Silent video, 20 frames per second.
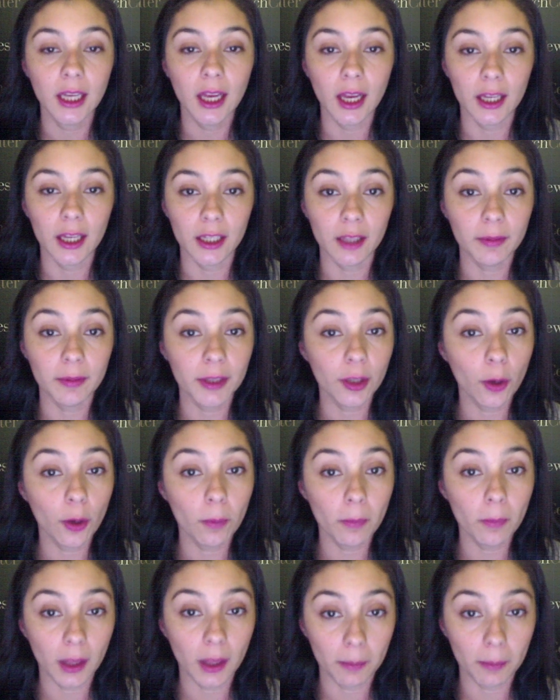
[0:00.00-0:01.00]
And even
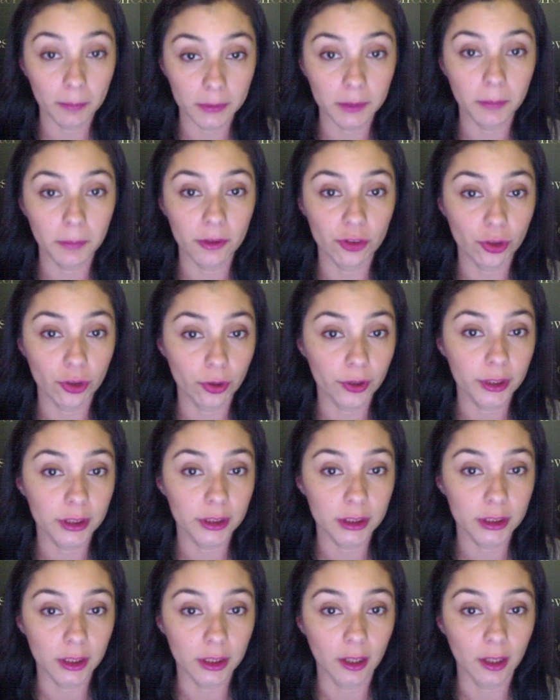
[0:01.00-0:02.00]
though the
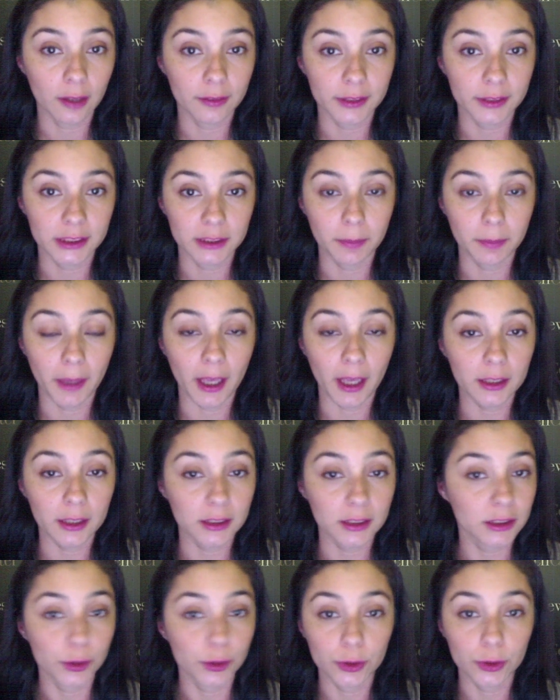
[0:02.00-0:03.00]
majority of
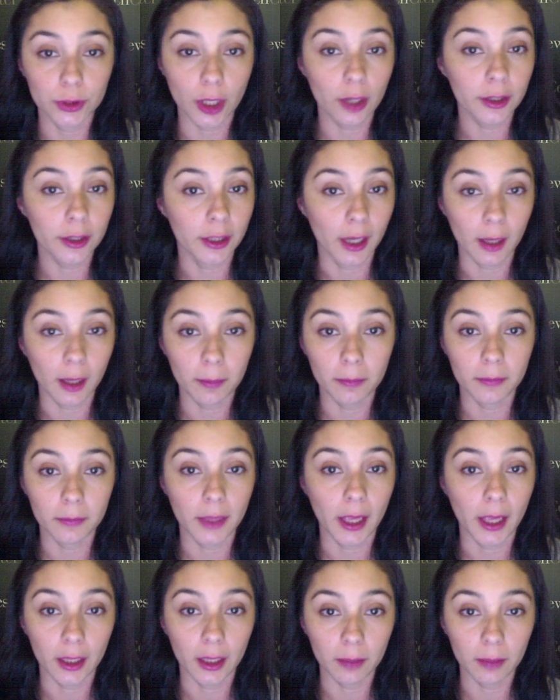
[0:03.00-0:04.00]
Hispanics could not name
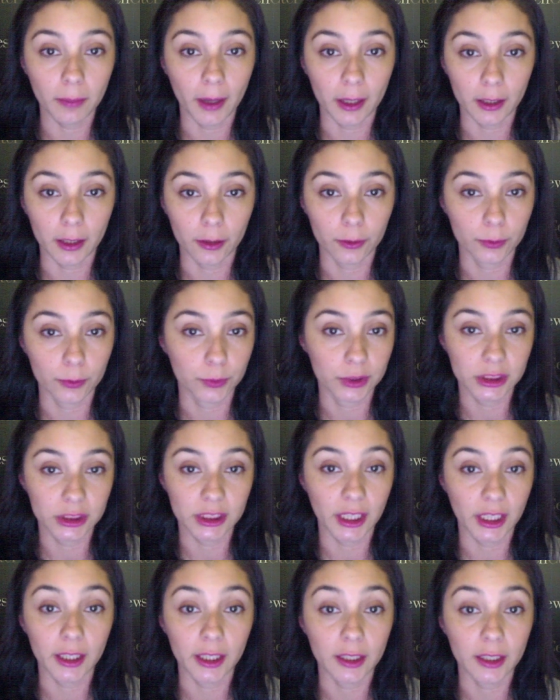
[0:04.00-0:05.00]
anybody or would
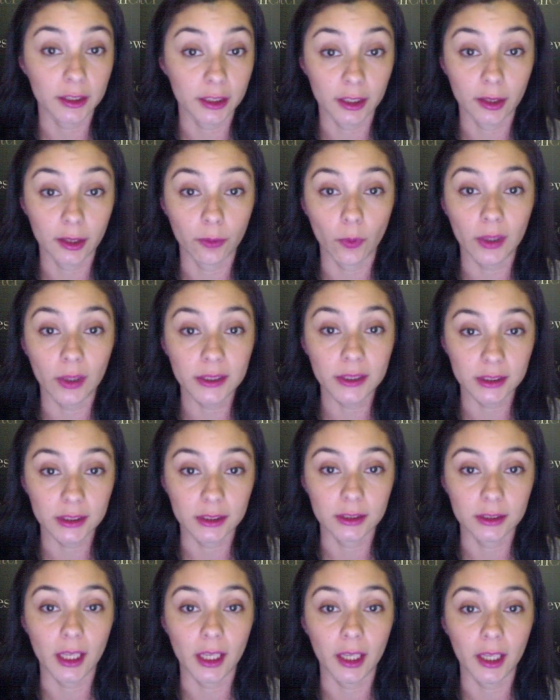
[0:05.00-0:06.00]
say there
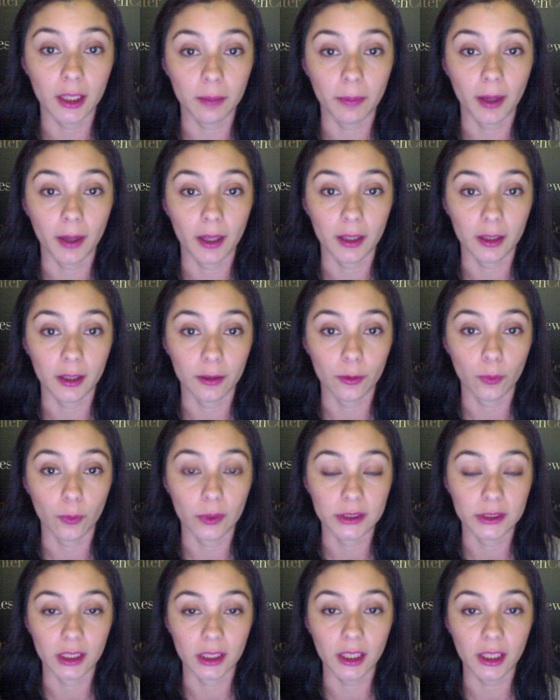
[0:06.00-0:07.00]
wasn't anybody who
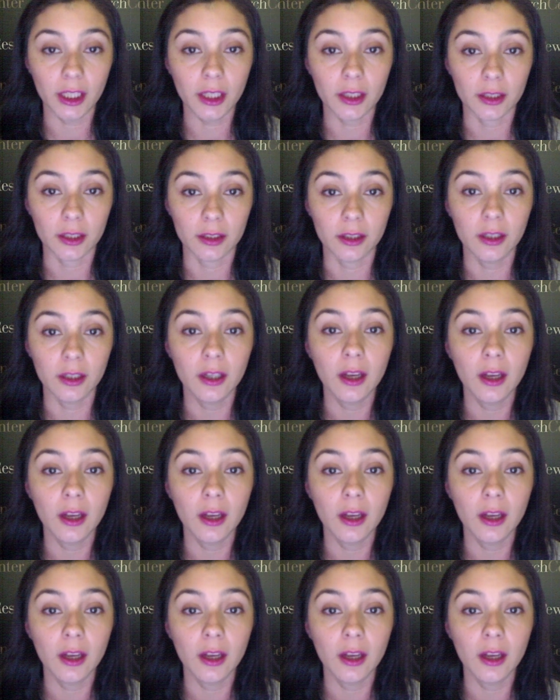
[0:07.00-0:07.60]
was a leader,